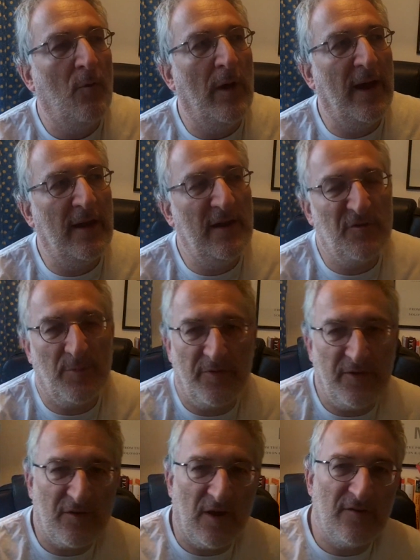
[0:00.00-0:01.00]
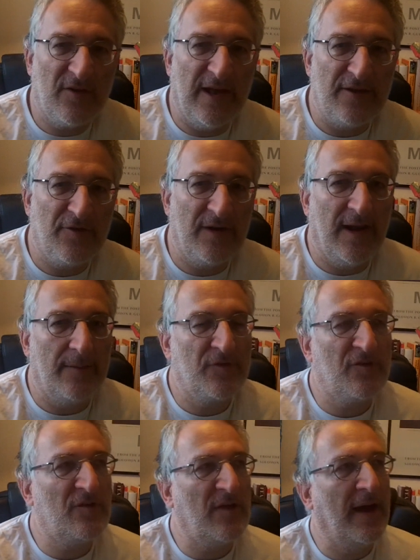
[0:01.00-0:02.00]
where Elizabeth is going to lecture in
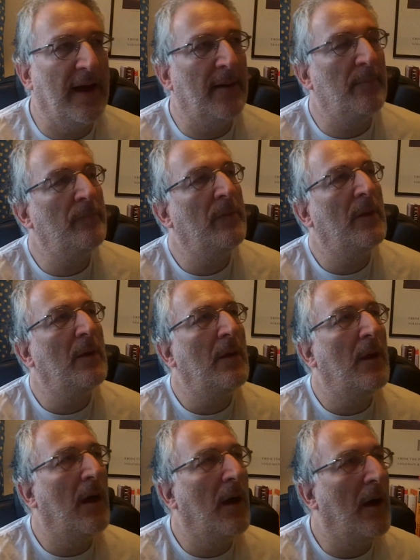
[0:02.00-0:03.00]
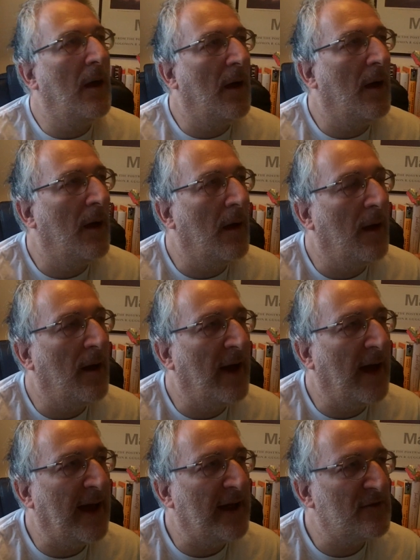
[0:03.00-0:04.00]
Amsterdam
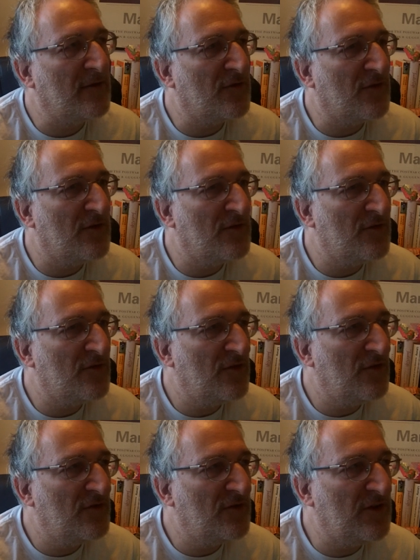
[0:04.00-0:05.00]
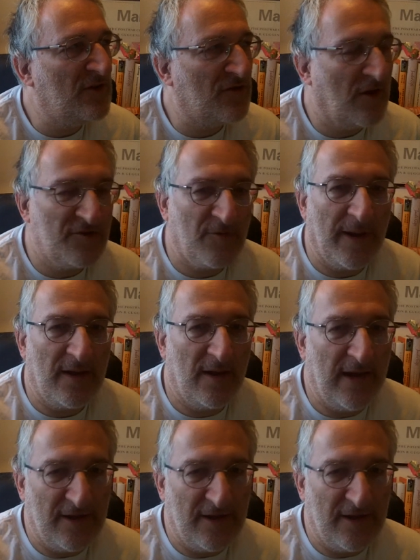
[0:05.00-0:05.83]
and she decides to make a